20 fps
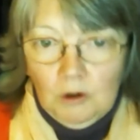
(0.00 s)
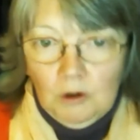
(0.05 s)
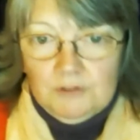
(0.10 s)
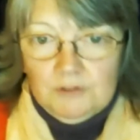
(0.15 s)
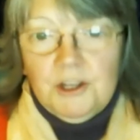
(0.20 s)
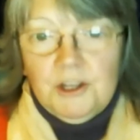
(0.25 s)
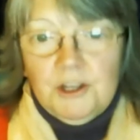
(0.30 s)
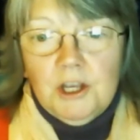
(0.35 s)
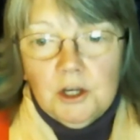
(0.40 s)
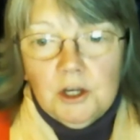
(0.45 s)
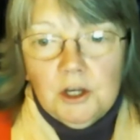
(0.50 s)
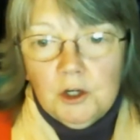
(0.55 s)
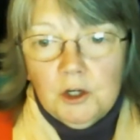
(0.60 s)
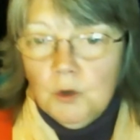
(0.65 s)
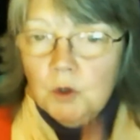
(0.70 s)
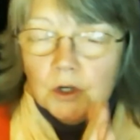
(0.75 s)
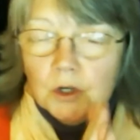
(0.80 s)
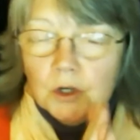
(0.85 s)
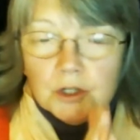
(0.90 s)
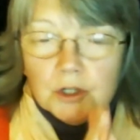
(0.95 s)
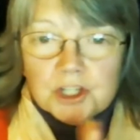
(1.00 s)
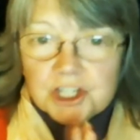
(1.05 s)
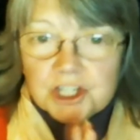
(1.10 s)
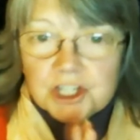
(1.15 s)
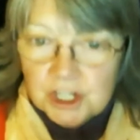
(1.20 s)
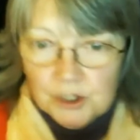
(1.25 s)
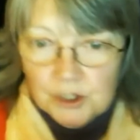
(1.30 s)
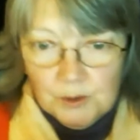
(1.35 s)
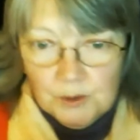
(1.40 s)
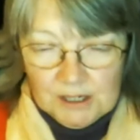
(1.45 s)
you,
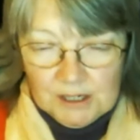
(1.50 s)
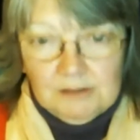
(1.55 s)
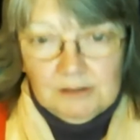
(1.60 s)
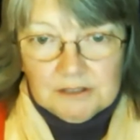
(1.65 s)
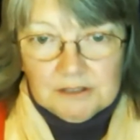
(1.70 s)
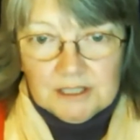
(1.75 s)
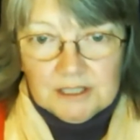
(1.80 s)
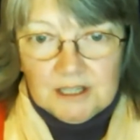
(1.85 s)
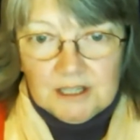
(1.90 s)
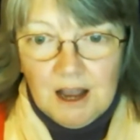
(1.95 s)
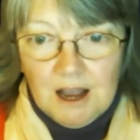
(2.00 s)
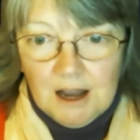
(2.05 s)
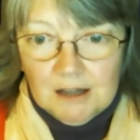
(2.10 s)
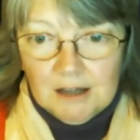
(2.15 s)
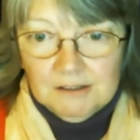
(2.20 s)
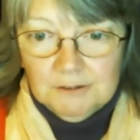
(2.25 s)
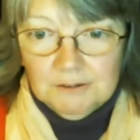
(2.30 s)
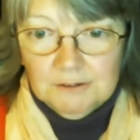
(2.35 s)
to Ildiko,